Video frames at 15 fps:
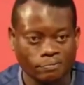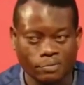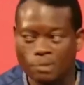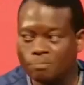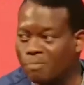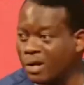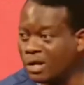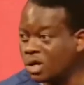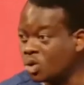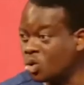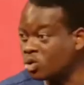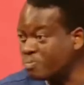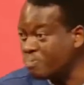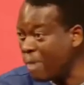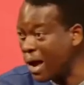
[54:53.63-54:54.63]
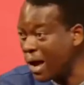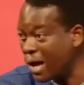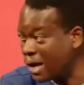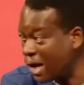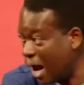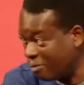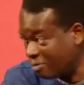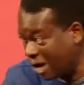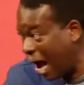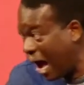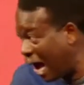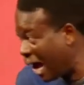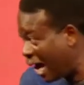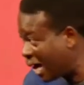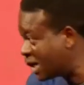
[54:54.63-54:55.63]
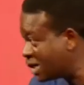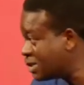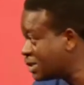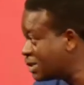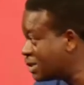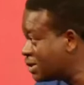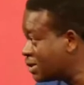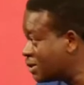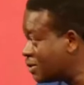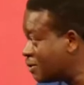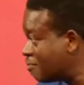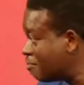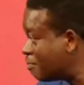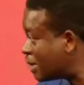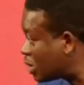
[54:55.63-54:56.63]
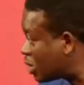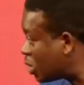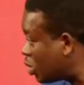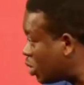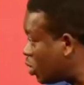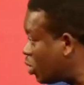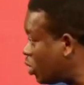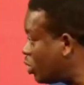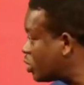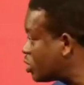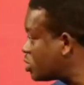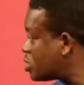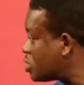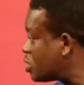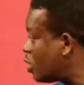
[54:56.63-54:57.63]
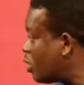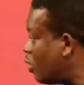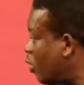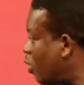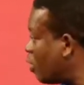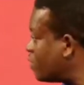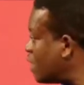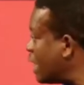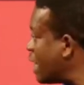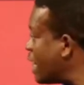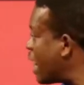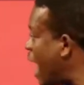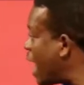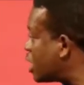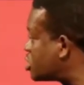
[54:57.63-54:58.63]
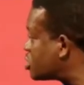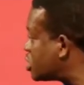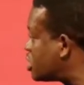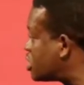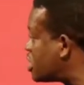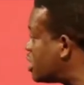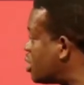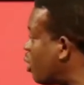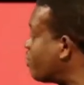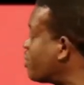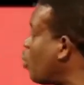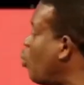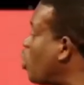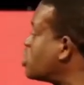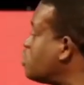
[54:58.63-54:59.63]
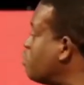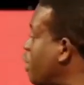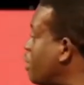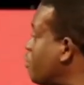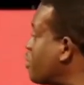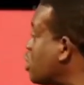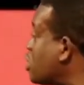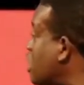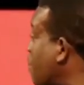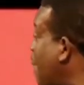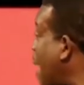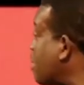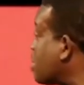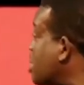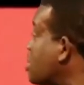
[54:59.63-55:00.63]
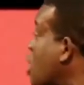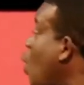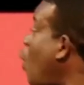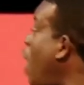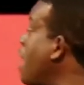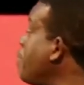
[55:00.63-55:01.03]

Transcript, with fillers: Many good men have died because of the laxity of the watchmen. Because the Bible says, while